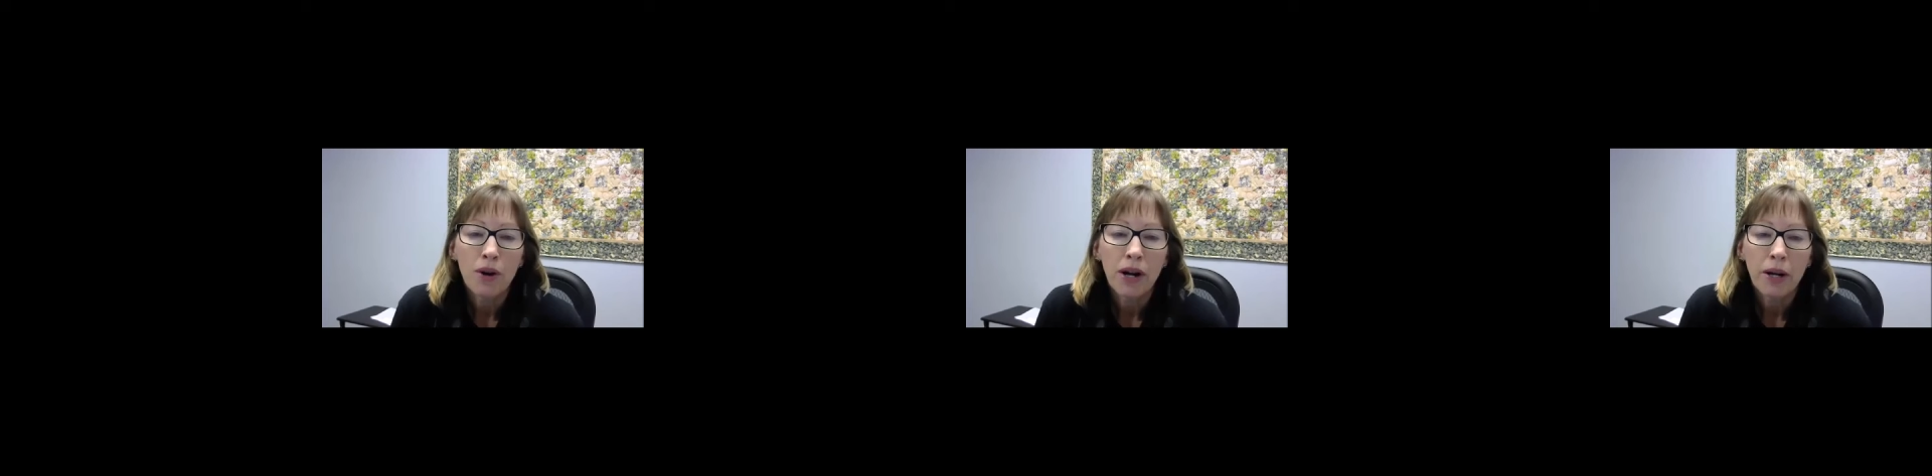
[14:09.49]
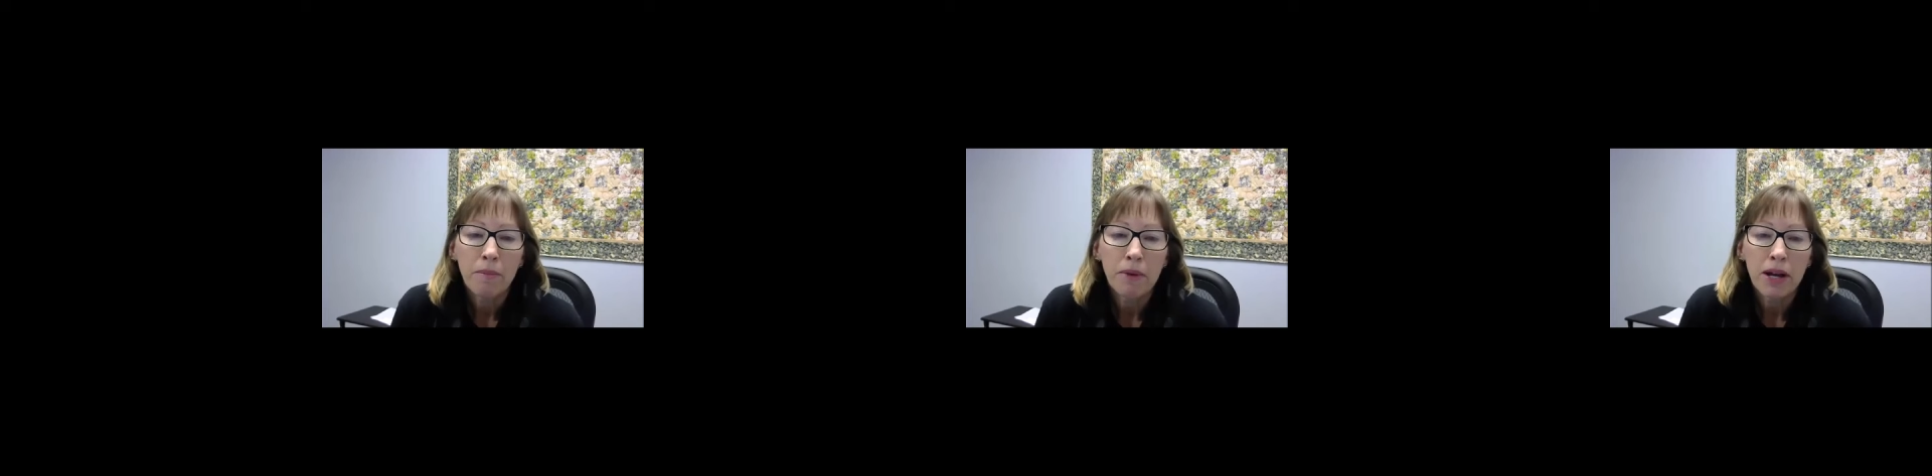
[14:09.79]

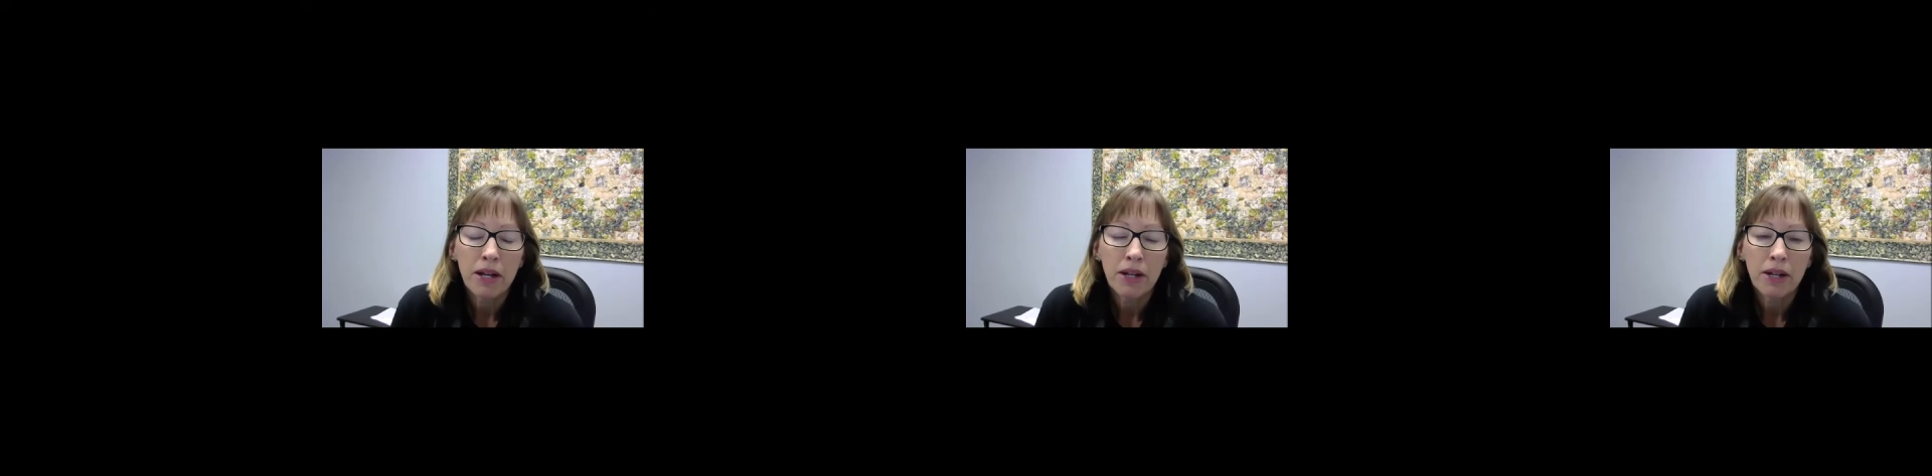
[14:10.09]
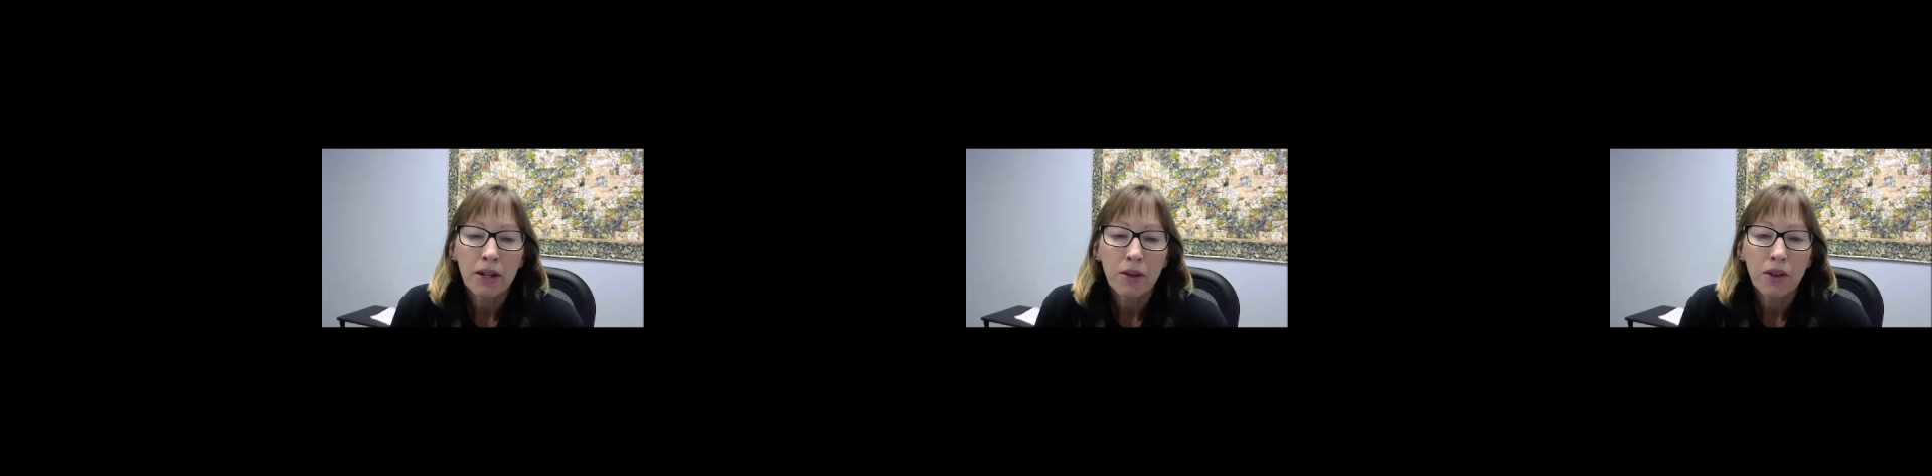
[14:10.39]

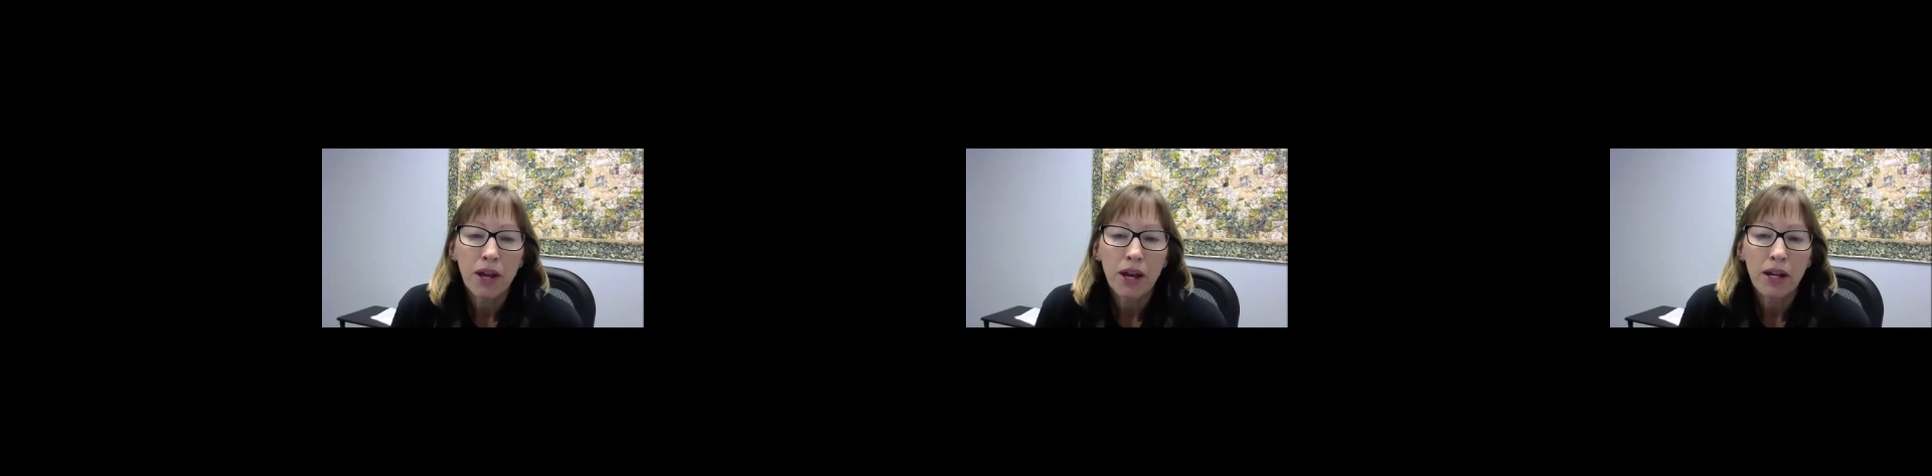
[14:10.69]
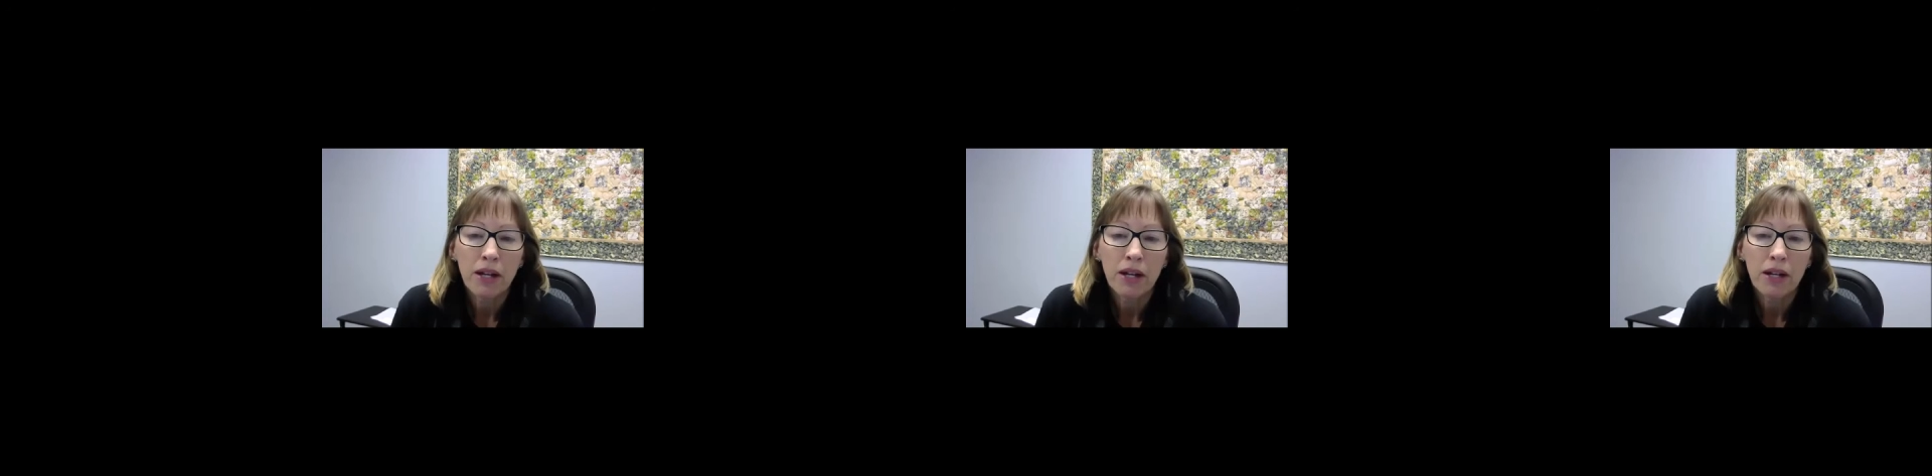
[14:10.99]
recommend that